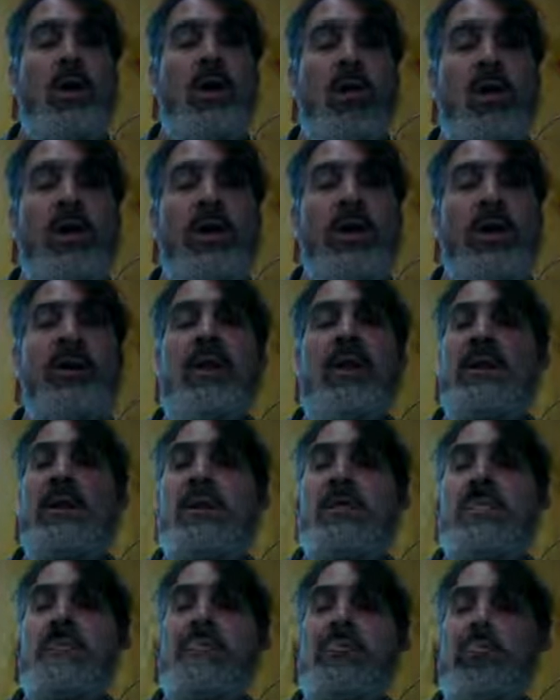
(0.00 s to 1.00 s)
oil
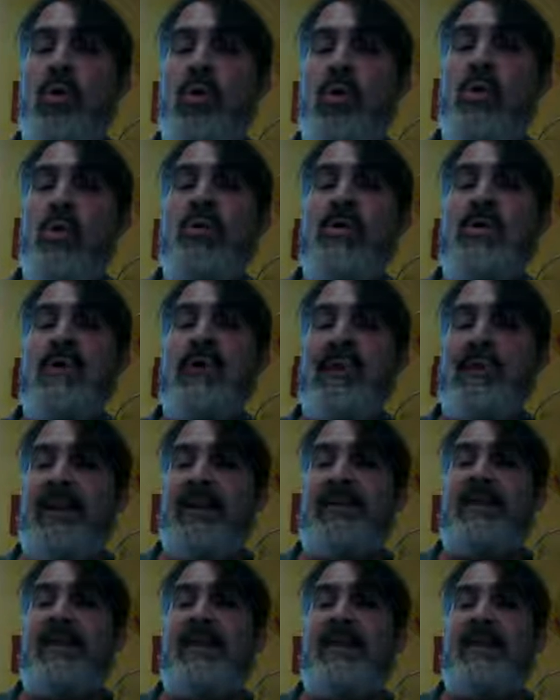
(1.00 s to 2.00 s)
is more
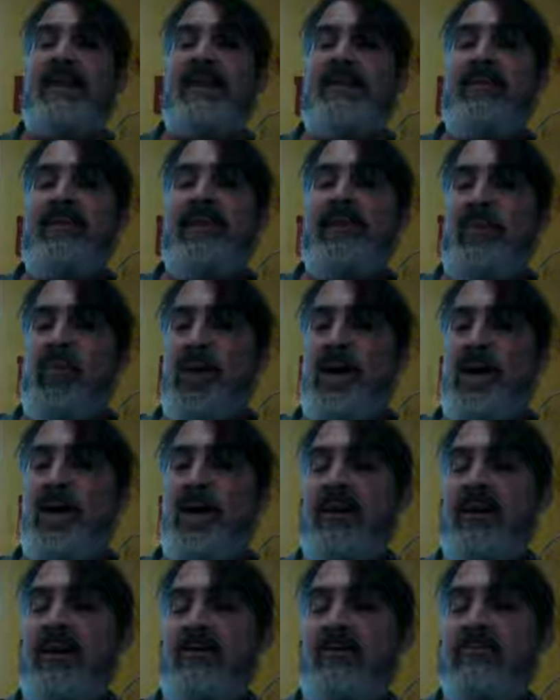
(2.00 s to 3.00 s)
dense than
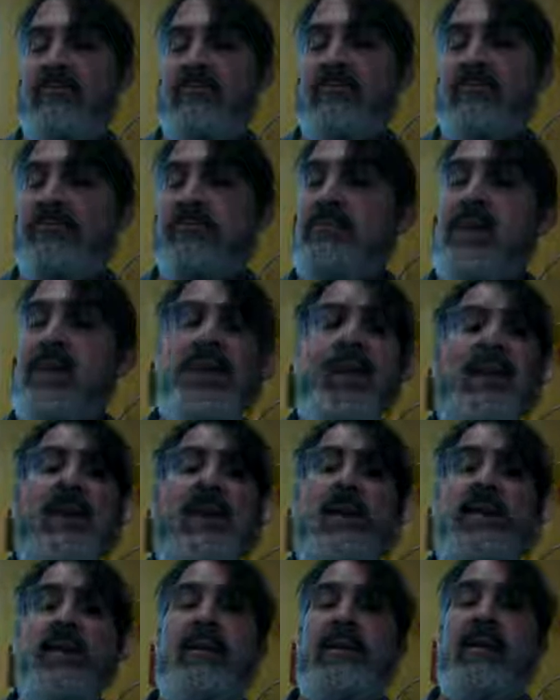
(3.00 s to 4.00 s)
water.
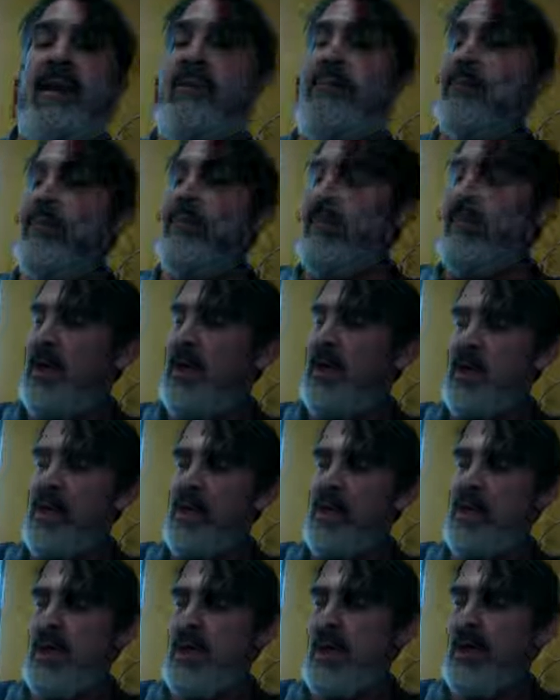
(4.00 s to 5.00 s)
Okay,
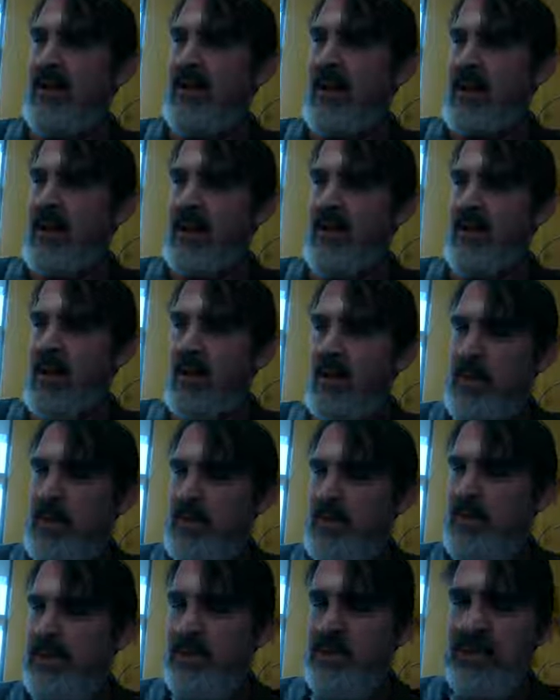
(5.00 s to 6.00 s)
doesn't sound like what we
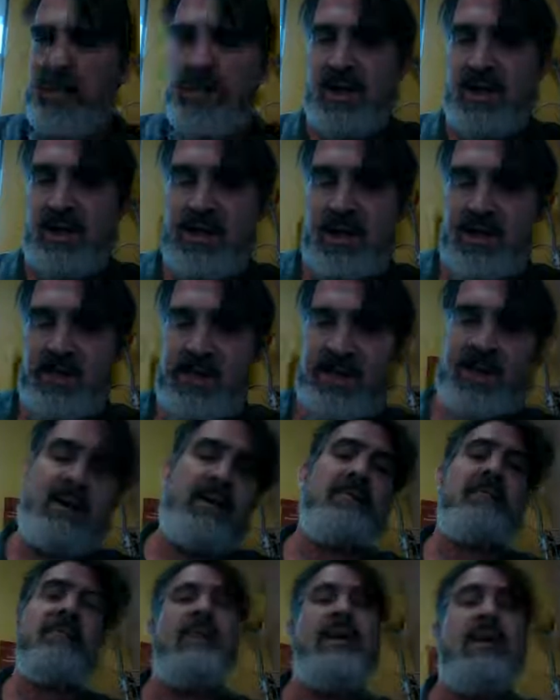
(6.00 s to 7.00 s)
were just talking
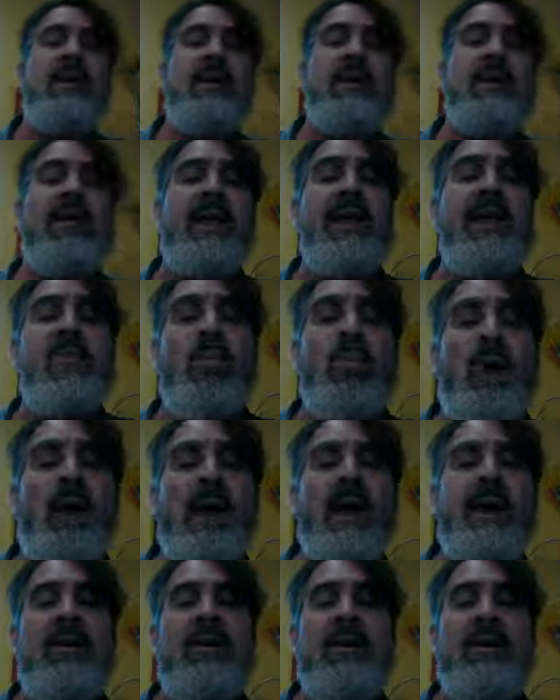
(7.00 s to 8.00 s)
about. Okay,
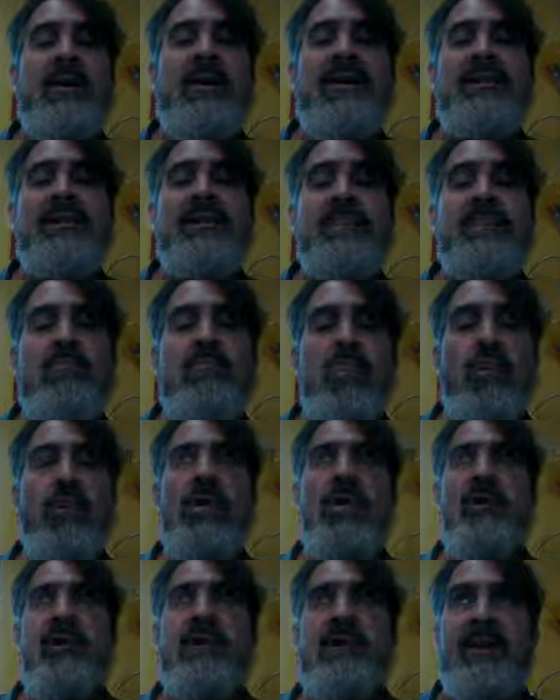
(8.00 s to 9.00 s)
water is
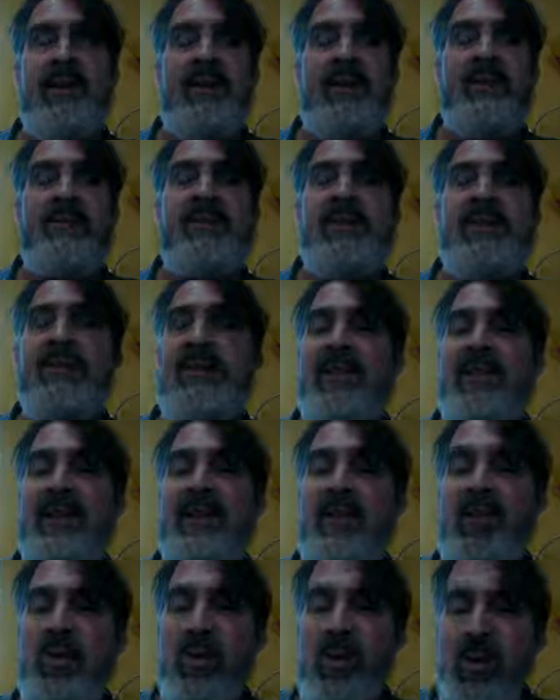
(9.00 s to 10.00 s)
more dense than
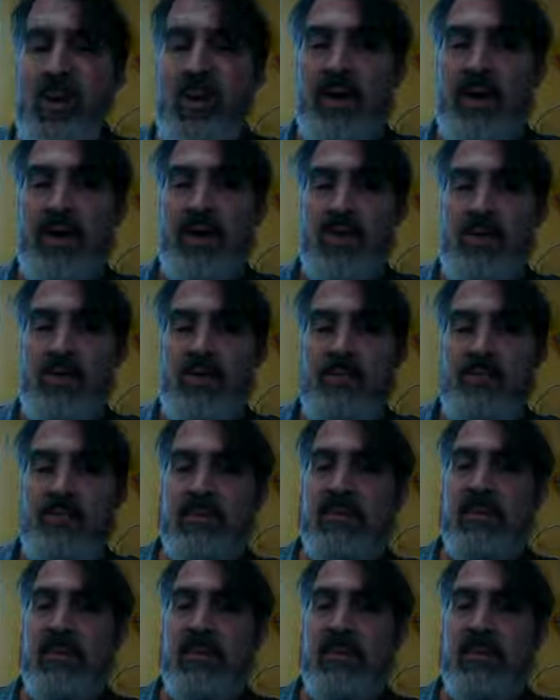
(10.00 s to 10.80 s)
oil.